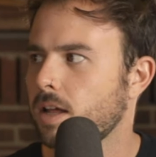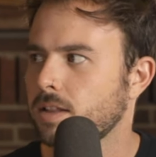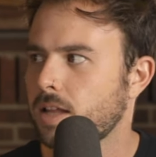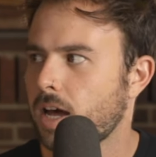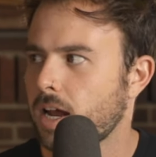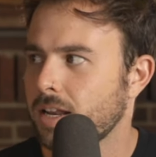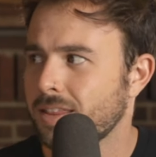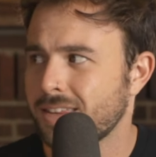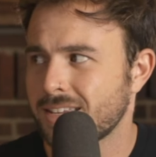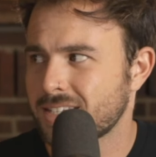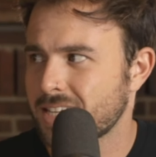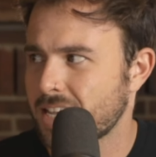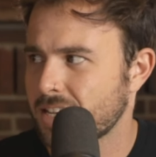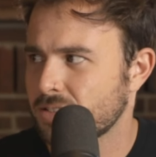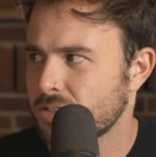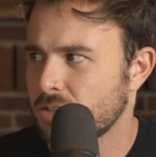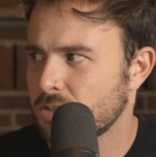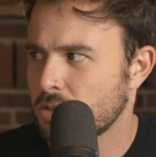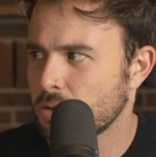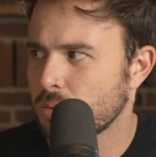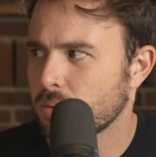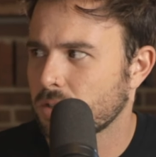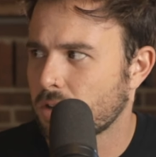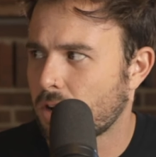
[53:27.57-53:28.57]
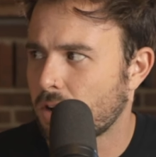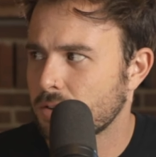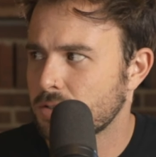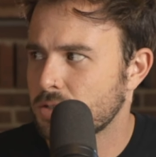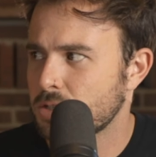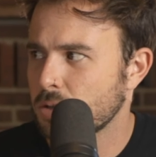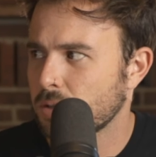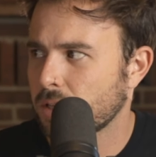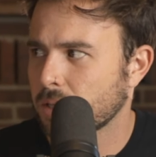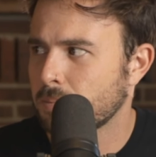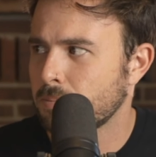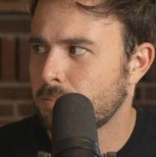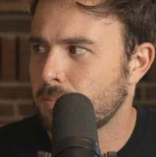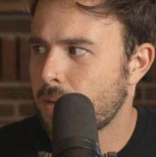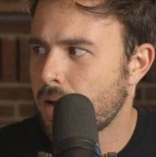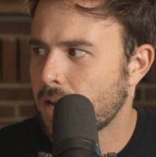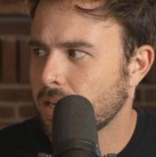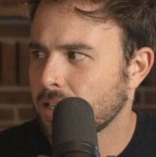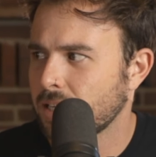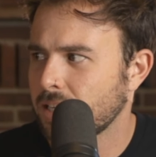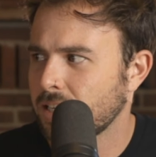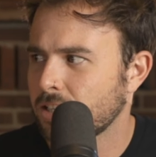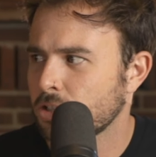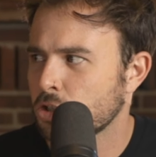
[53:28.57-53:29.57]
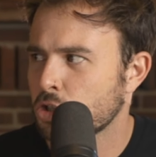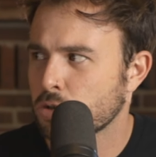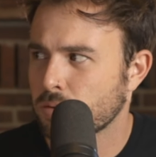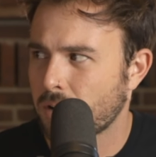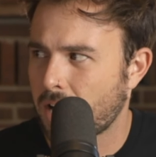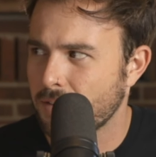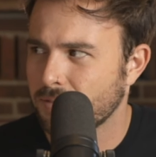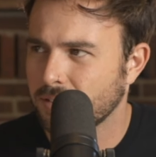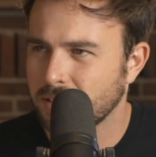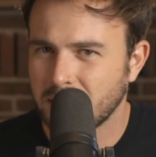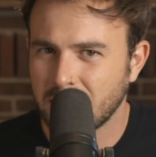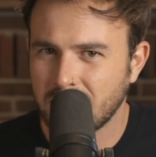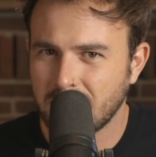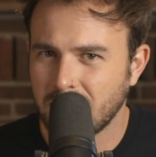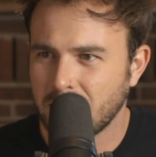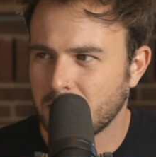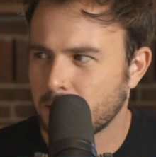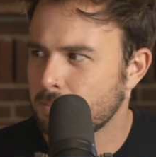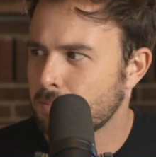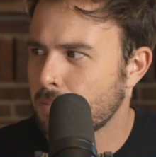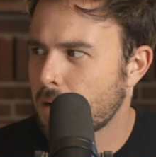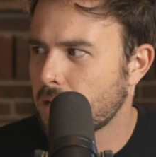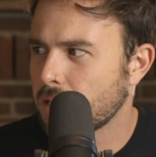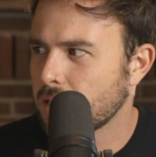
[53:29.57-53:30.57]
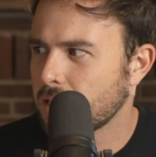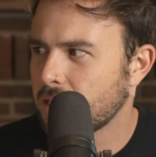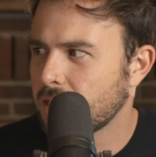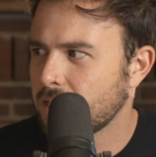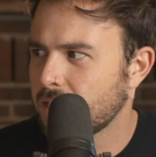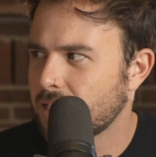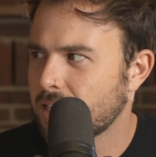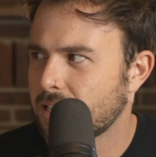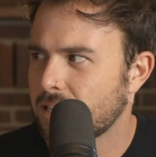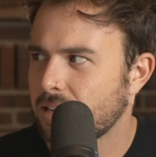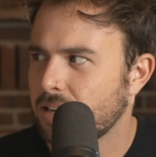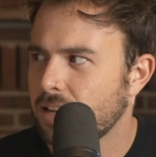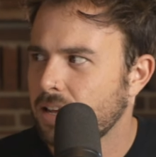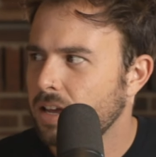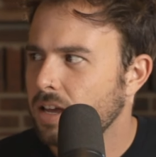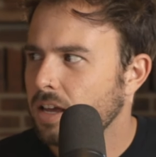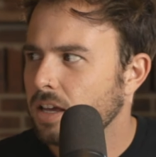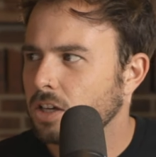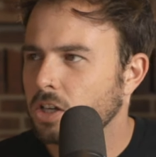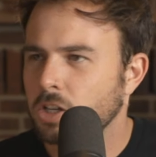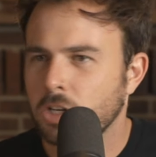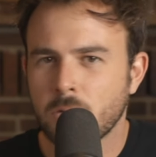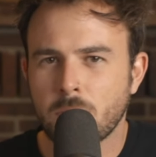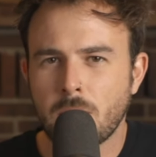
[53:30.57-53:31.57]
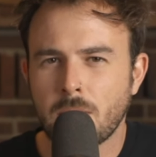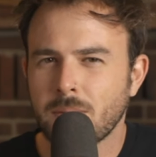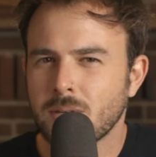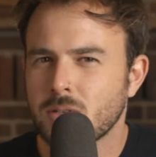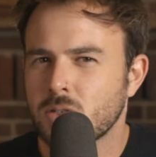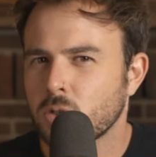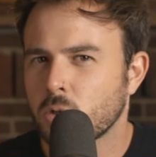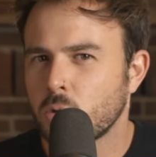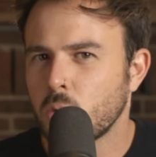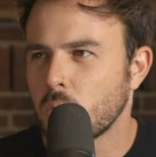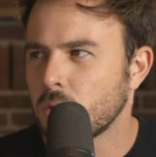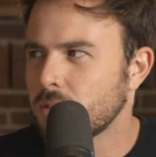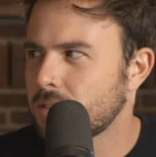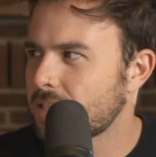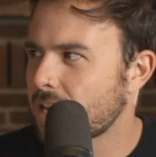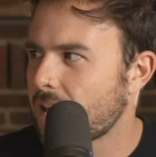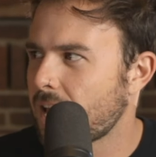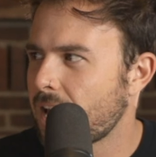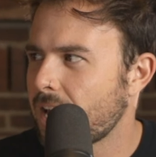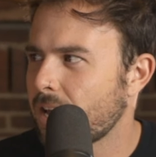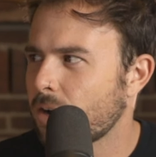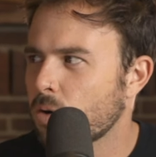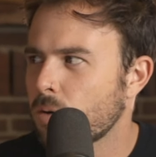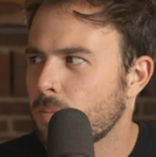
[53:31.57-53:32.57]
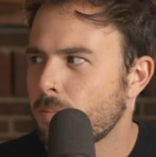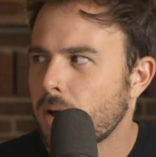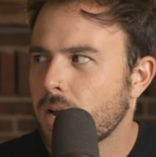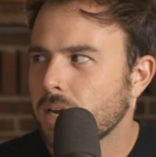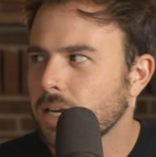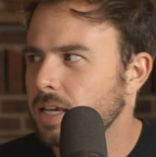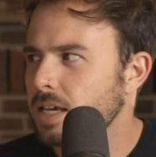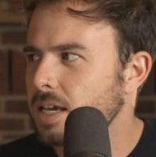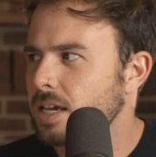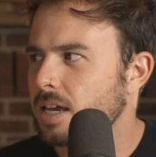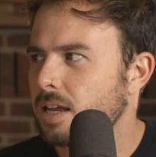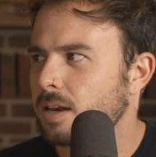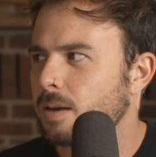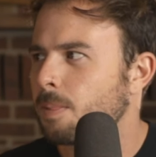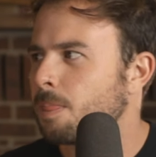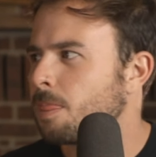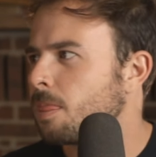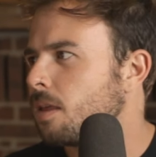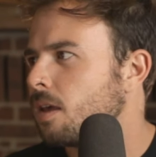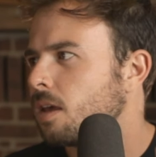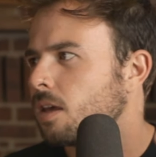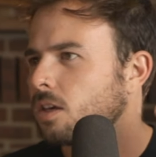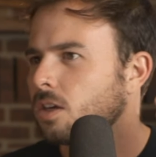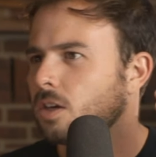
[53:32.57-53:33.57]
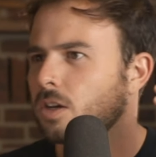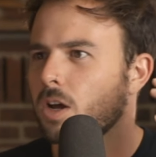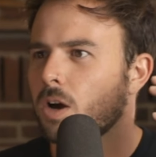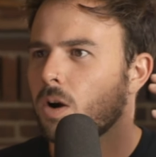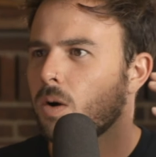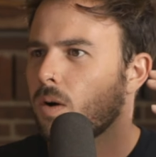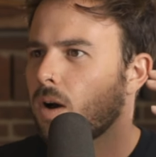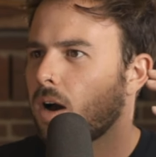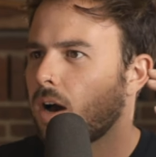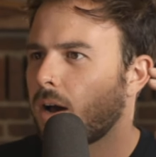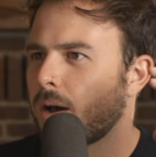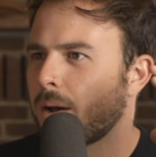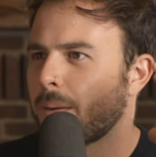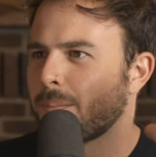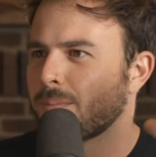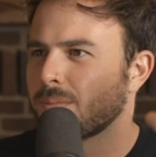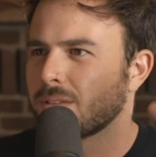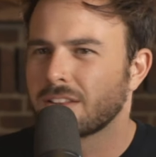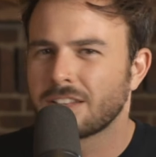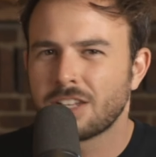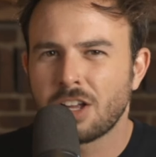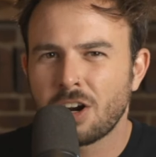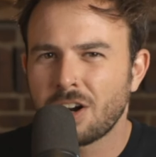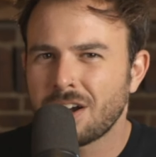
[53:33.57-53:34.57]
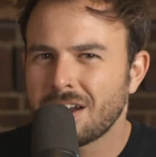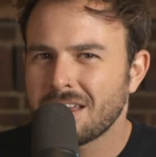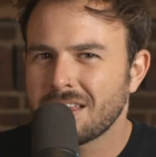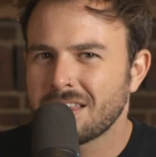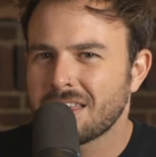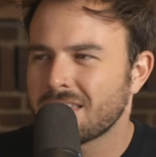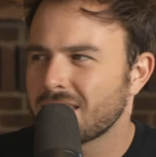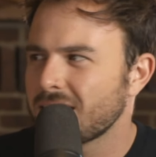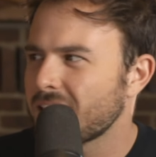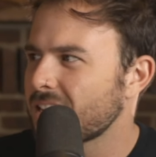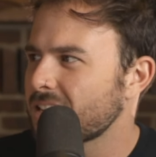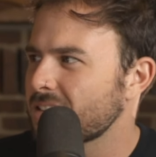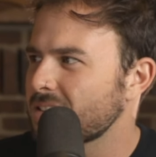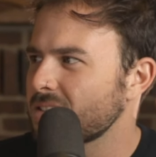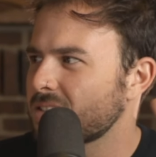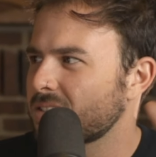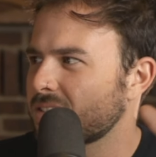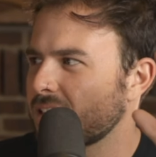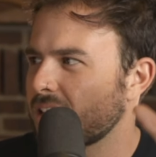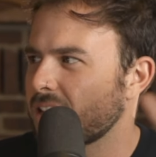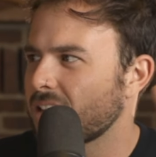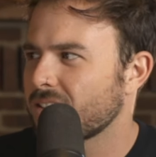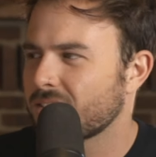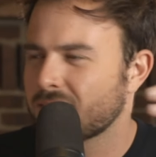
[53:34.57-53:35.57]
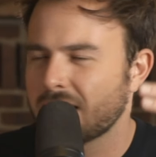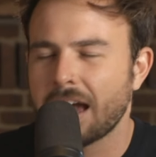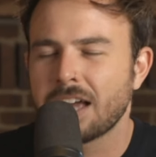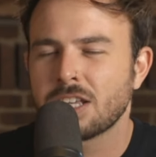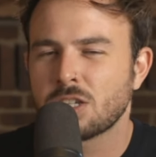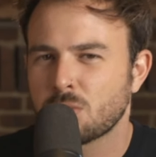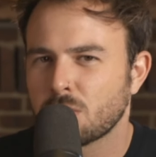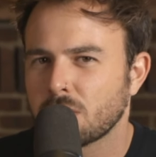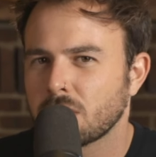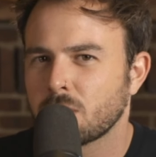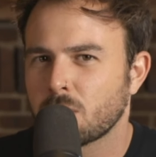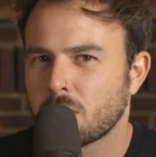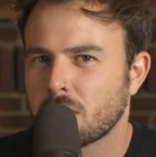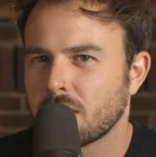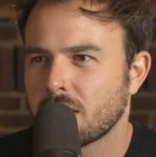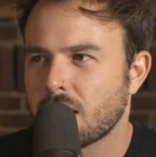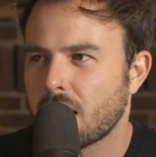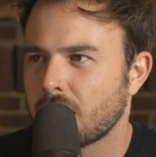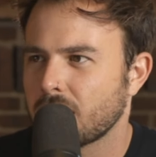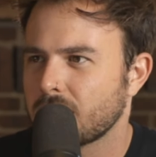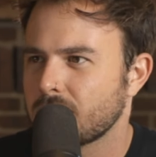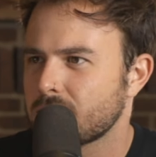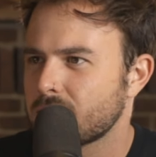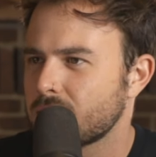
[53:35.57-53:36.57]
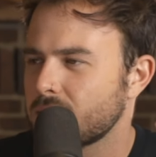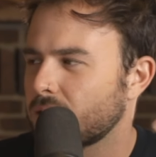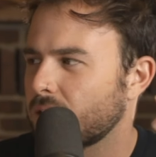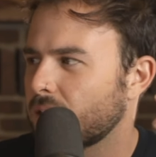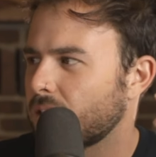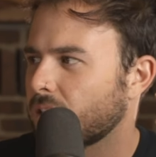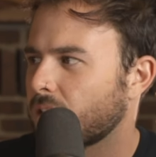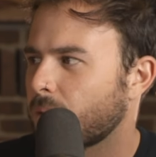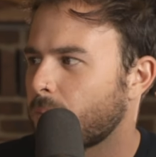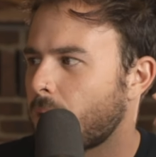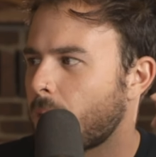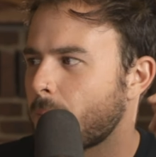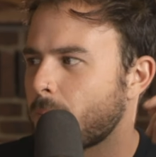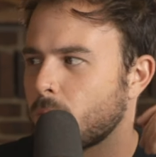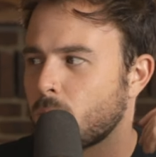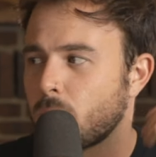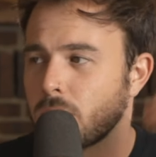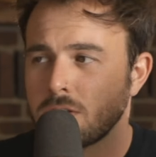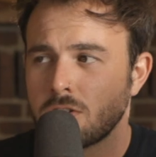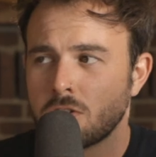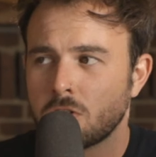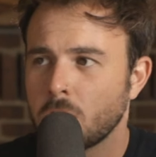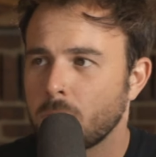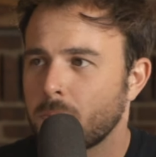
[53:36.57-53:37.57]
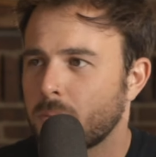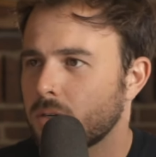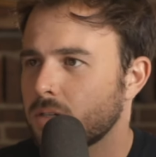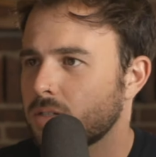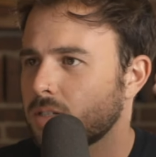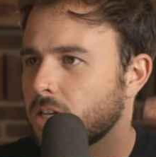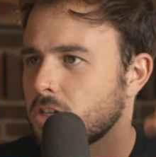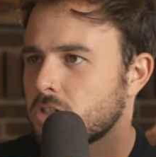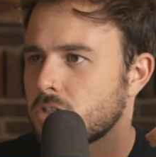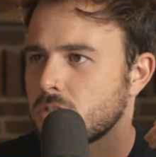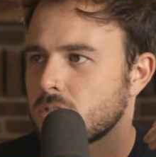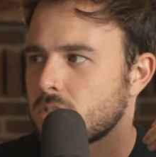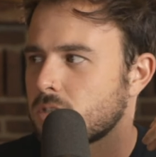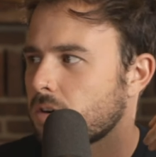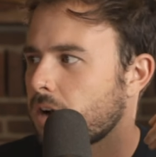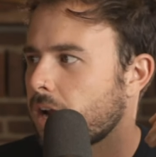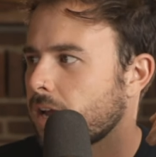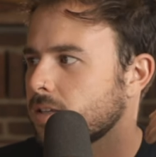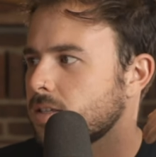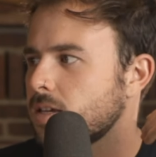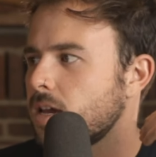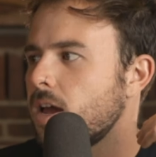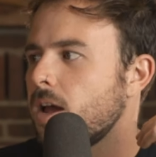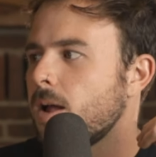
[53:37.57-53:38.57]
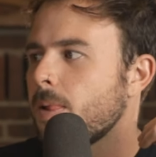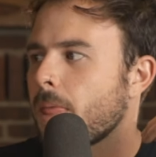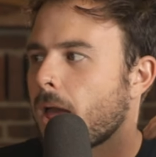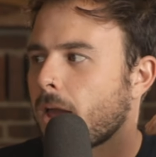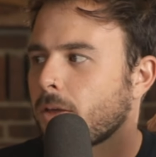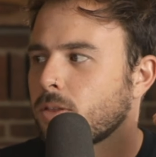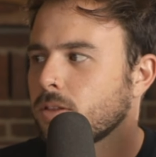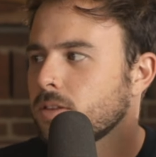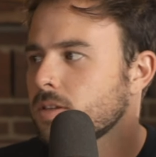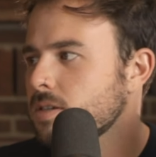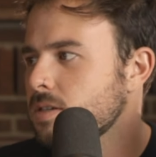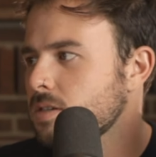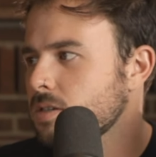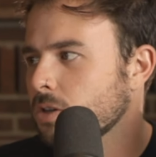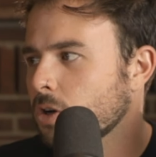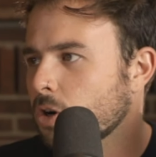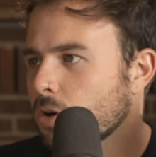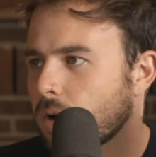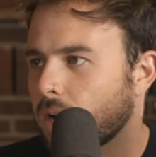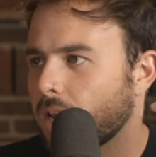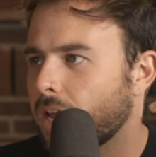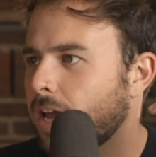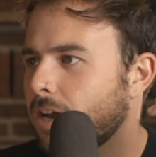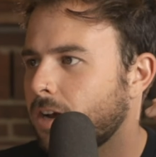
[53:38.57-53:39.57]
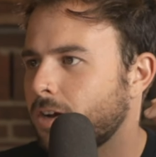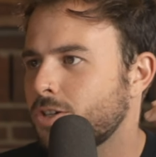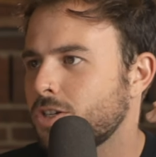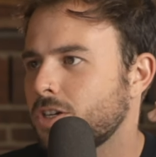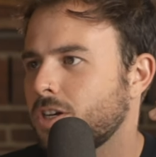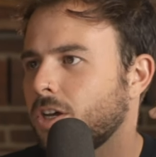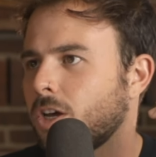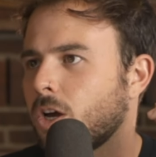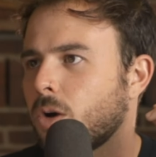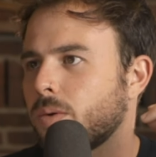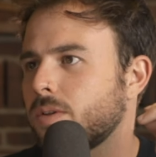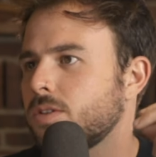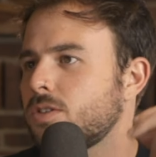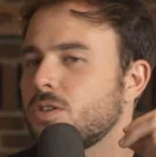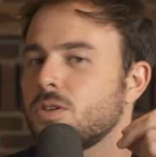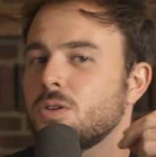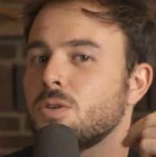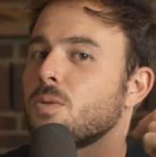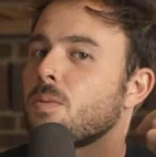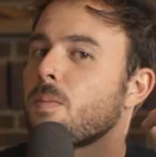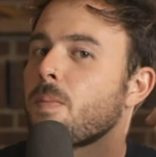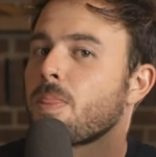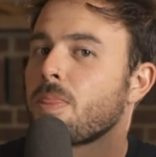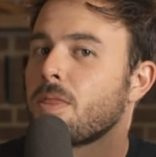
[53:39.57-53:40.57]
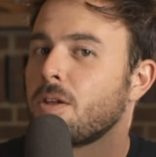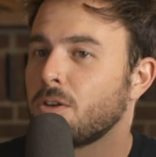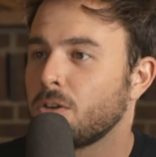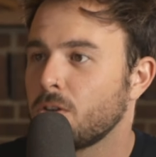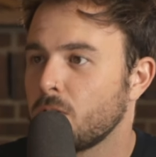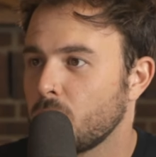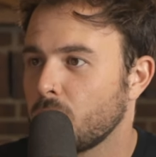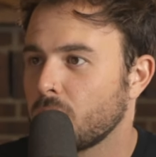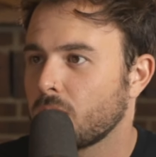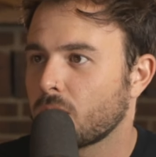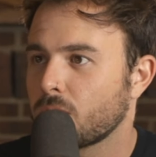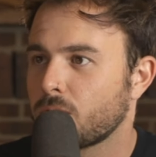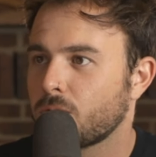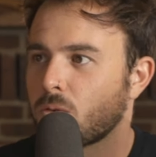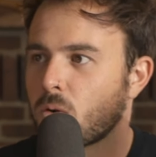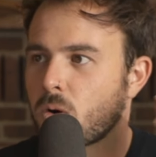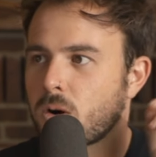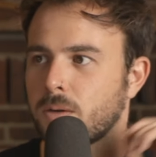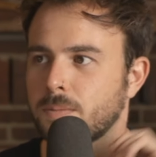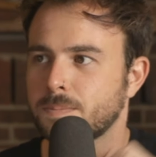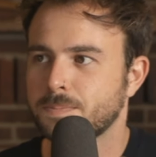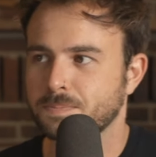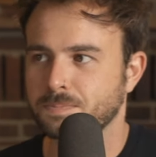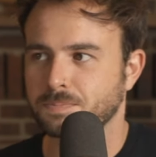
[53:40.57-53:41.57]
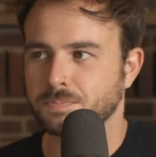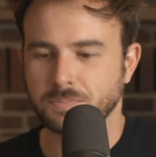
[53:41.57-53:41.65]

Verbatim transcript: A lot of this has to do with also like money and traveling and money and, you know, maybe school debt or money and, you know, um, learning things. Eh, that's really where a lot of this is going to come up. But once Jupiter stations direct, I think this is a great energy to go into the new year for.